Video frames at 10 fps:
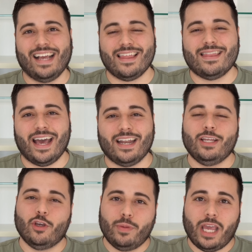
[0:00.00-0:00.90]
and then
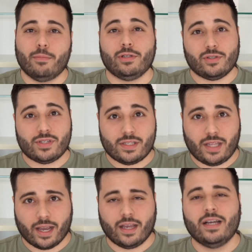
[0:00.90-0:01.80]
you'll be able to
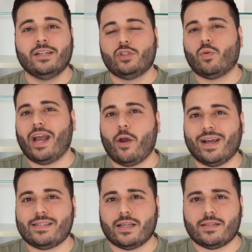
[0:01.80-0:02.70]
stick to
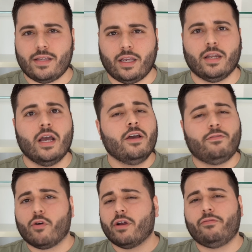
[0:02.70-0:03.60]
iOS sixteen
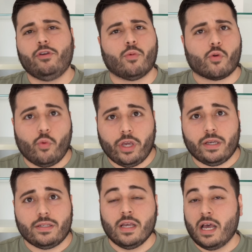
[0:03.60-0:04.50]
for a few more
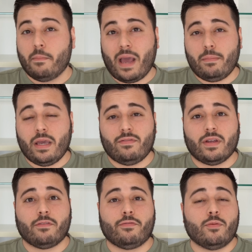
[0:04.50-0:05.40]
weeks, maybe
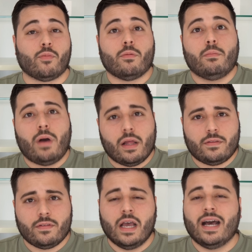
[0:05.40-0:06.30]
even a few more
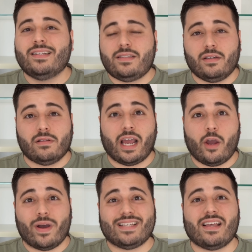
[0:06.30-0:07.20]
months until
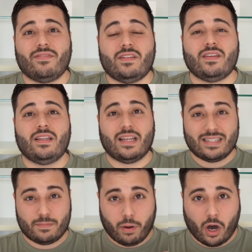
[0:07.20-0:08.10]
iOS seventeen
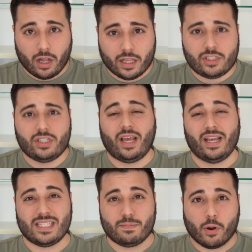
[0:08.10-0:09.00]
is polished,
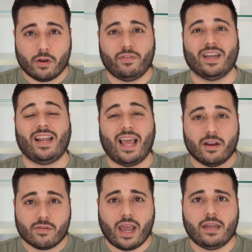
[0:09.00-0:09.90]
it's perfect
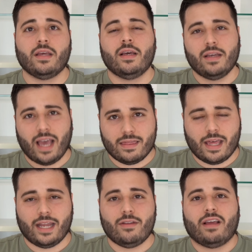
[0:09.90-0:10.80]
and great, and
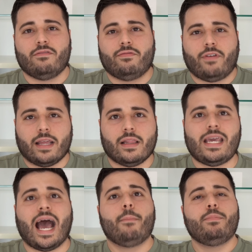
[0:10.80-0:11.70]
then you can
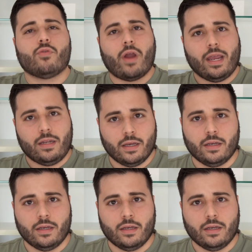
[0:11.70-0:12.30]
finally upgrade,